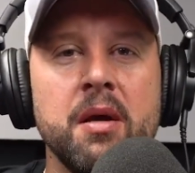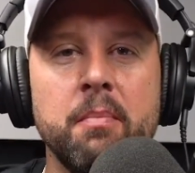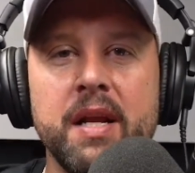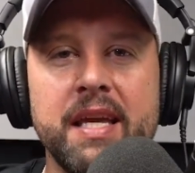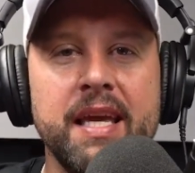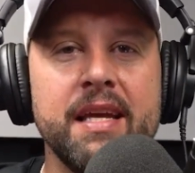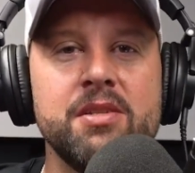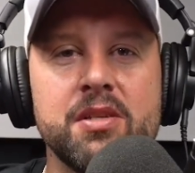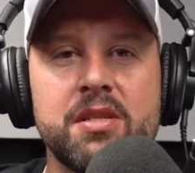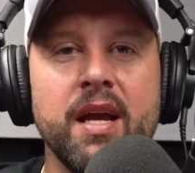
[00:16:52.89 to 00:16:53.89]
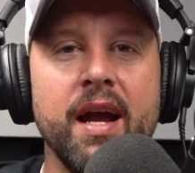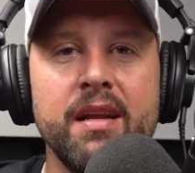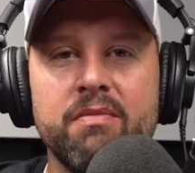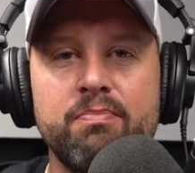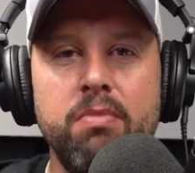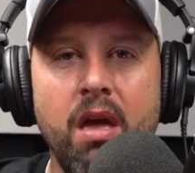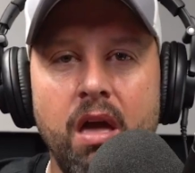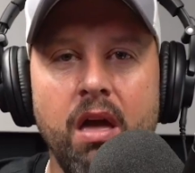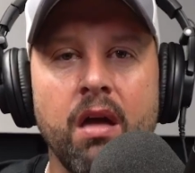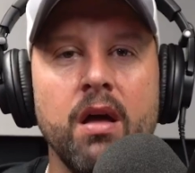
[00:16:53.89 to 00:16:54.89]
But again, just kind of
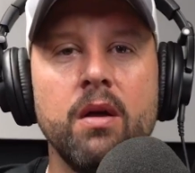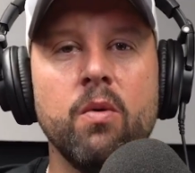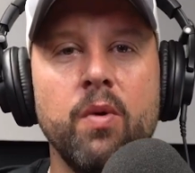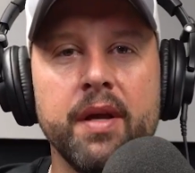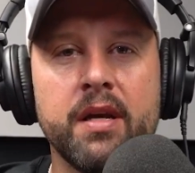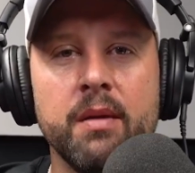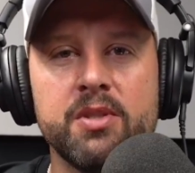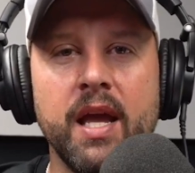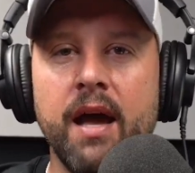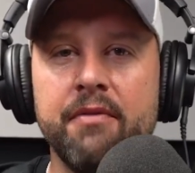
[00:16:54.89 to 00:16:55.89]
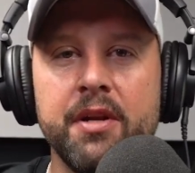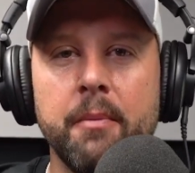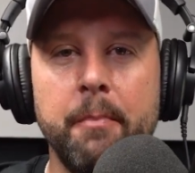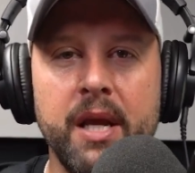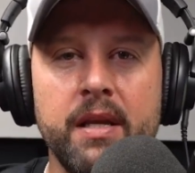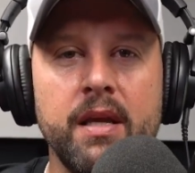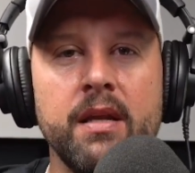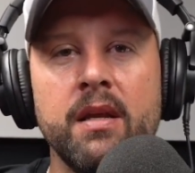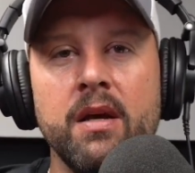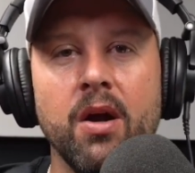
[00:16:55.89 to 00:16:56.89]
bleh when it comes to having an
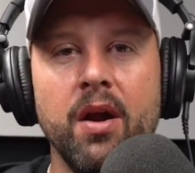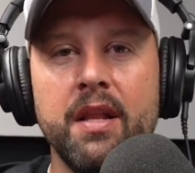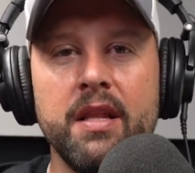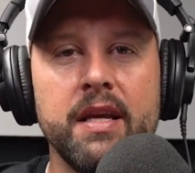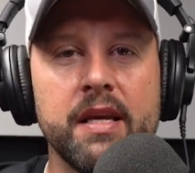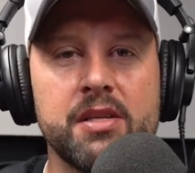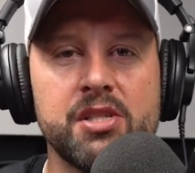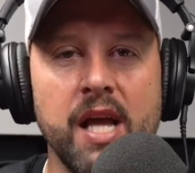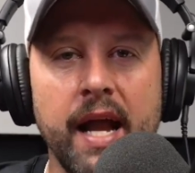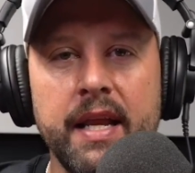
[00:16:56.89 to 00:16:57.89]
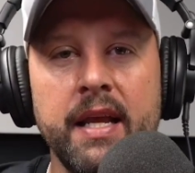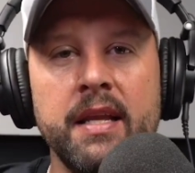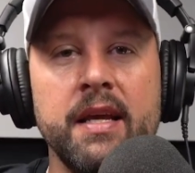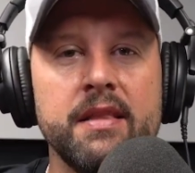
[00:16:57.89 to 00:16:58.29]
opinion or anything exciting.